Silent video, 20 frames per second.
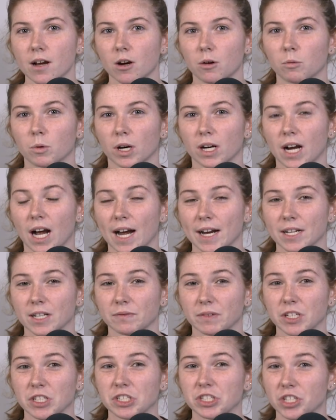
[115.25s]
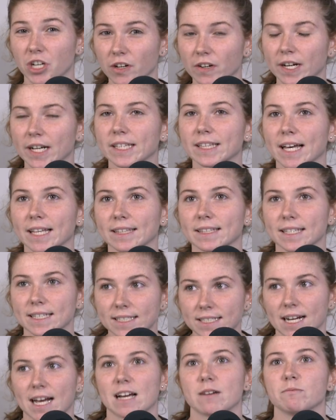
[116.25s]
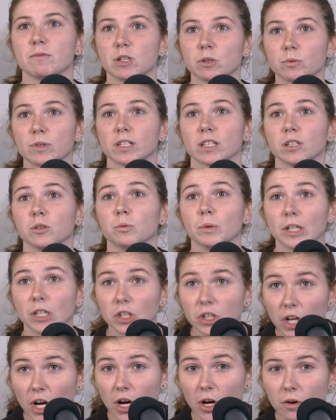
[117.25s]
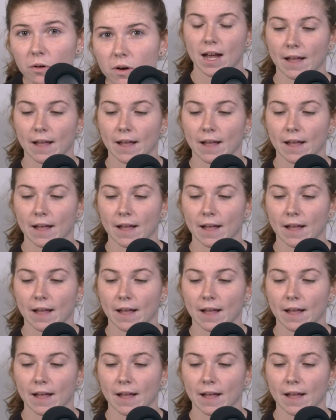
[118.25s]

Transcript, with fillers: we're kind of ensuring that this time we really will go